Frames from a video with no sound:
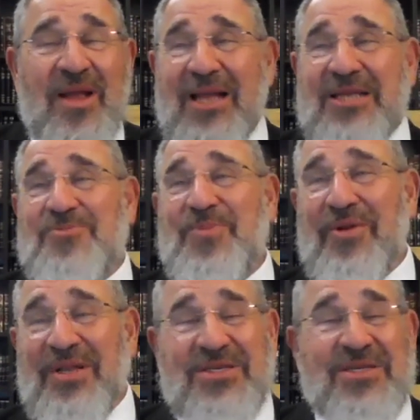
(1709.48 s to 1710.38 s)

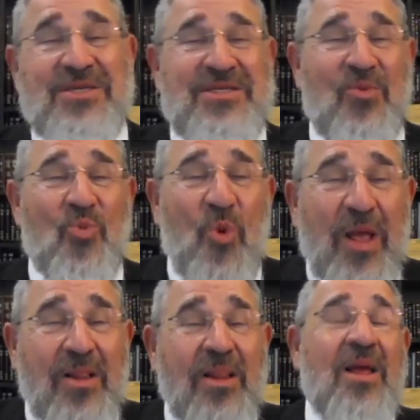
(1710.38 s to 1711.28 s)
experiences that
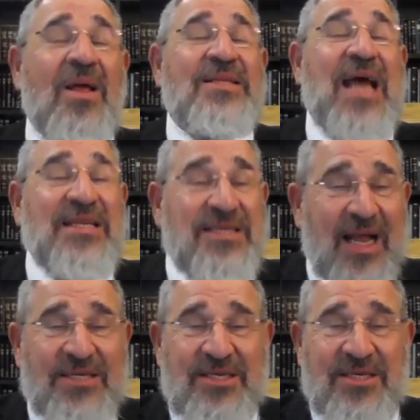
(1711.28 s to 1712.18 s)
will test
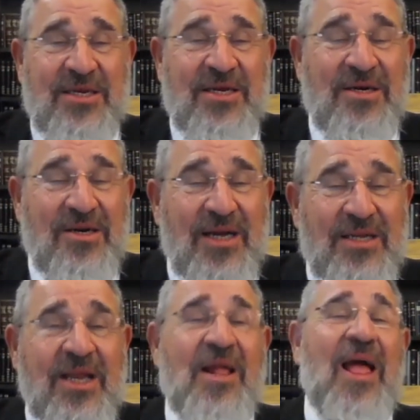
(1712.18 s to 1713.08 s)
us,
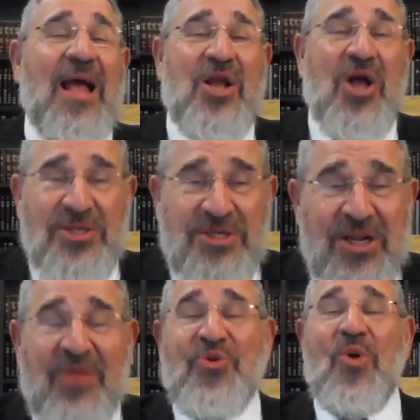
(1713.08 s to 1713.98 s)
right? And
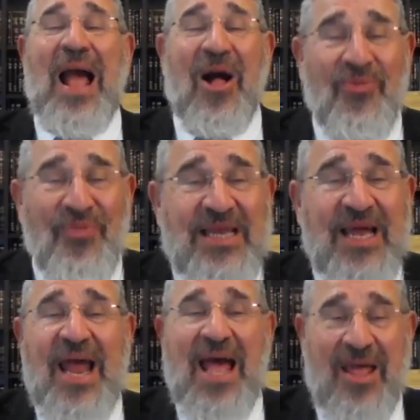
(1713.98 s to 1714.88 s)
constantly throughout the
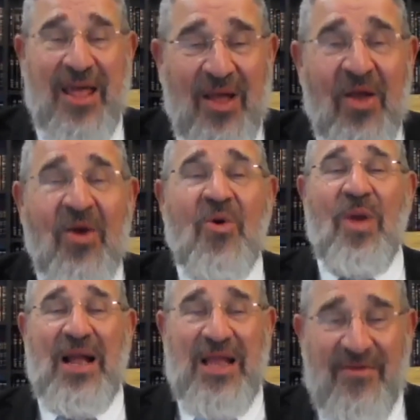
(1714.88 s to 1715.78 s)
Tanakh,
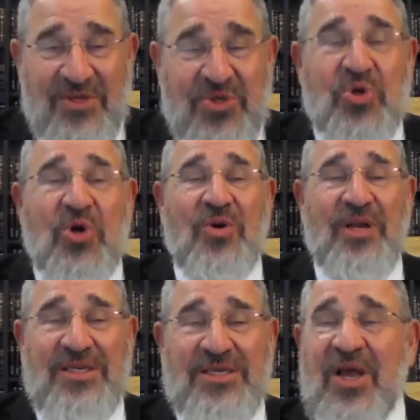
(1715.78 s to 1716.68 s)
we are given
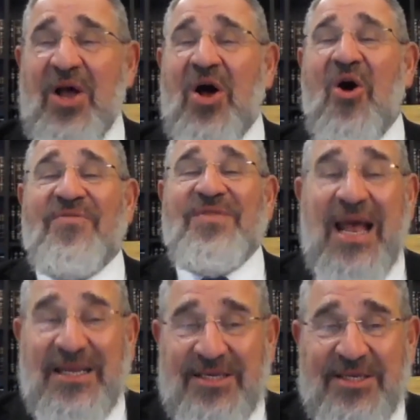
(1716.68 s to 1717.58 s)
stories of
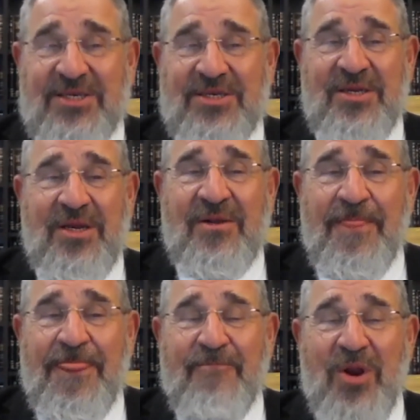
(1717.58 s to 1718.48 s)
tests,
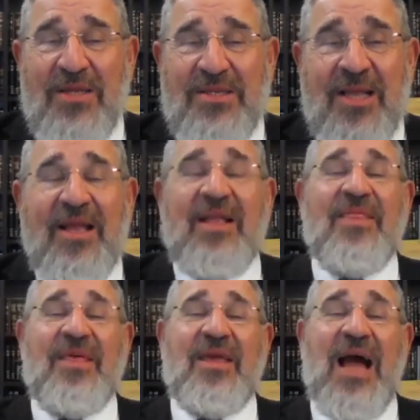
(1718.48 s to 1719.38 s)
right? In
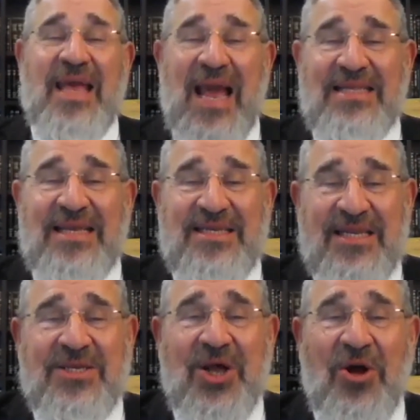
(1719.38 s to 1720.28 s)
the Akedas
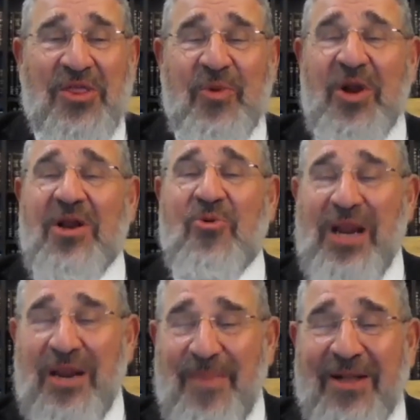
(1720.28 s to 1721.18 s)
Yitzchak that we're going to
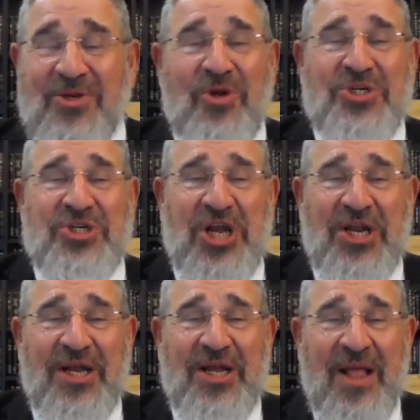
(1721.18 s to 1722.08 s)
read about on Rosh
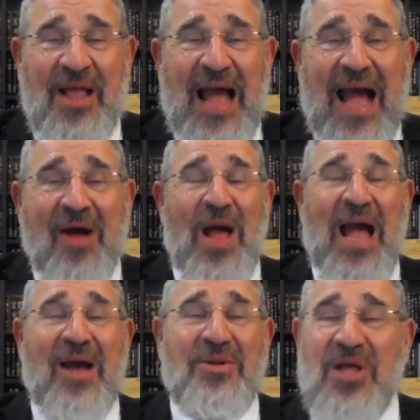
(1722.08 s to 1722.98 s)
Hashanah,
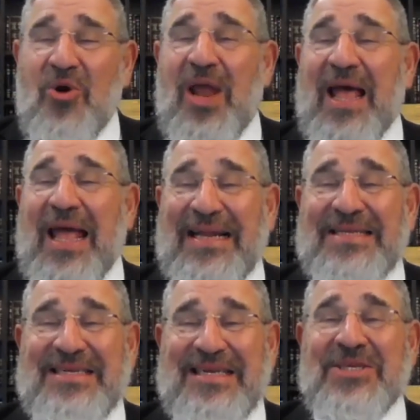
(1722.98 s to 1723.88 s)
how does the whole
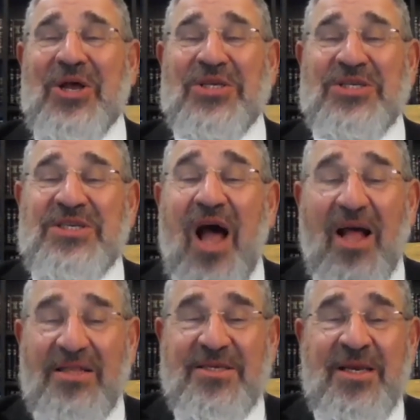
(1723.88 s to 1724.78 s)
Akedas Yitzchak start?